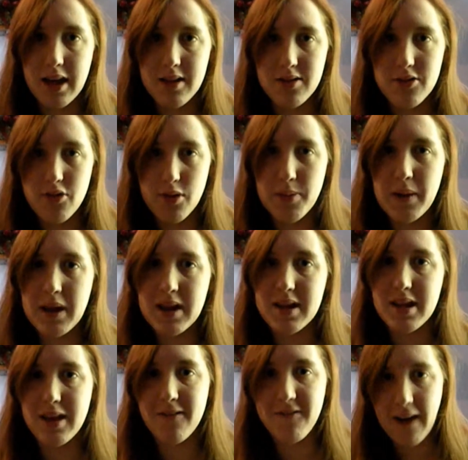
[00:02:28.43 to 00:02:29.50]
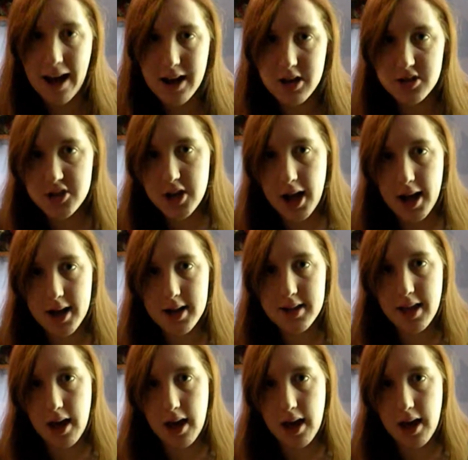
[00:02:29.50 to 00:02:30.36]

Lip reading: is to repeatedly fact-check.